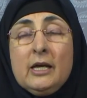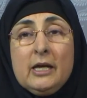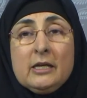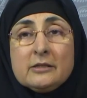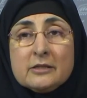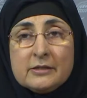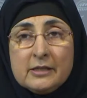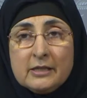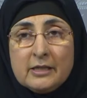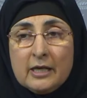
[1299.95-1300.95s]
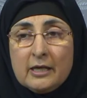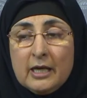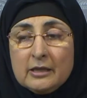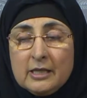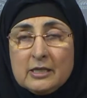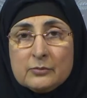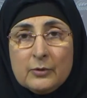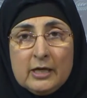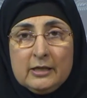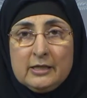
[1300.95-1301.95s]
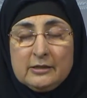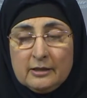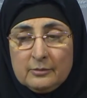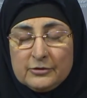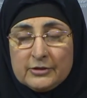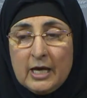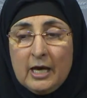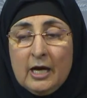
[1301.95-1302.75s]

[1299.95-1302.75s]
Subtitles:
interceding in these worldly terms.